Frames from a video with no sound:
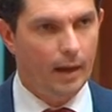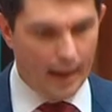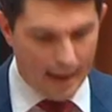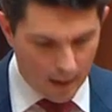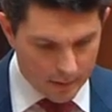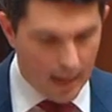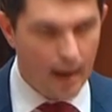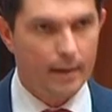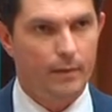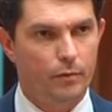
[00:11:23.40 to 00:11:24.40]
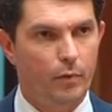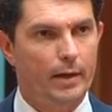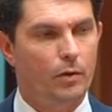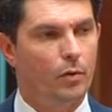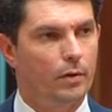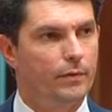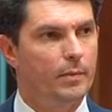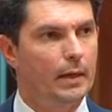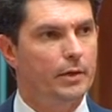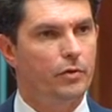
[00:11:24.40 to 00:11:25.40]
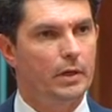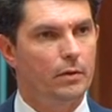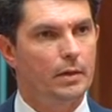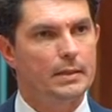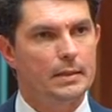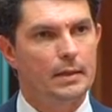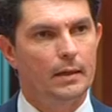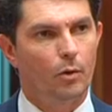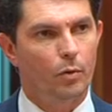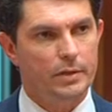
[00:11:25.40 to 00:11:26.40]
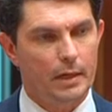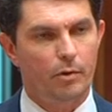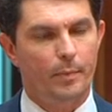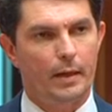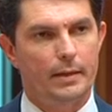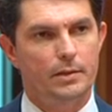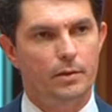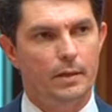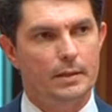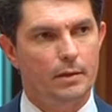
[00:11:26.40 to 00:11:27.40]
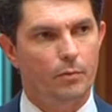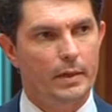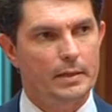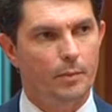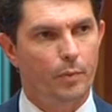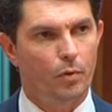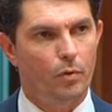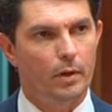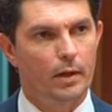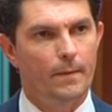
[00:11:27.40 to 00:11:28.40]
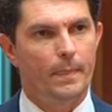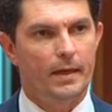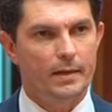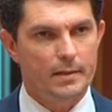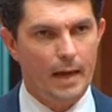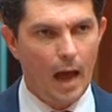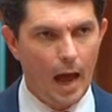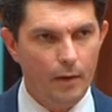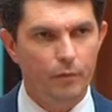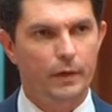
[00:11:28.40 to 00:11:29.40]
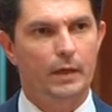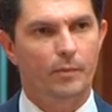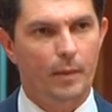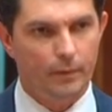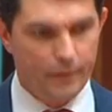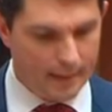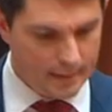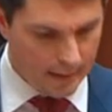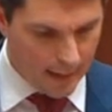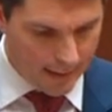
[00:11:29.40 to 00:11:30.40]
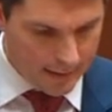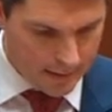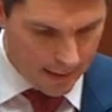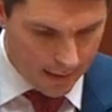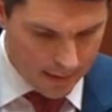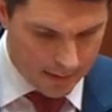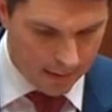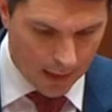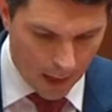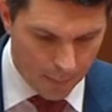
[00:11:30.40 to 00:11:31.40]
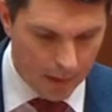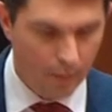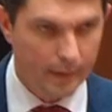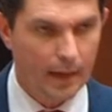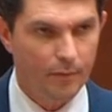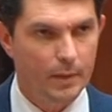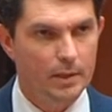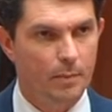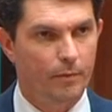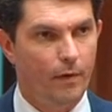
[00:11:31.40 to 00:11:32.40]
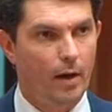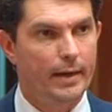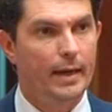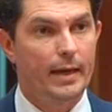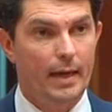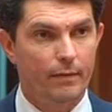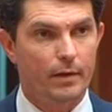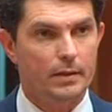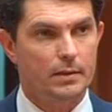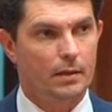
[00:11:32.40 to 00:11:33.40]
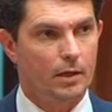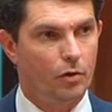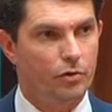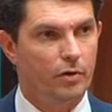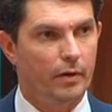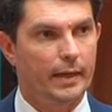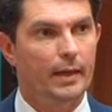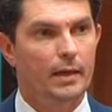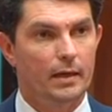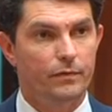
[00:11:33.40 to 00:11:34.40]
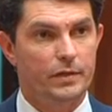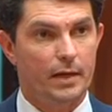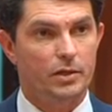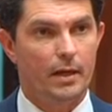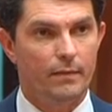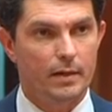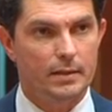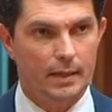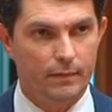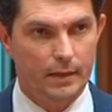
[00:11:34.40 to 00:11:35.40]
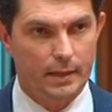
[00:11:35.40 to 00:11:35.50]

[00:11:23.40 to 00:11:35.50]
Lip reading: how dark the record of the military units or secret police units that we support. It is unforgivable if that's the case, and it is incumbent on the government to provide evidence to the contrary if such evidence even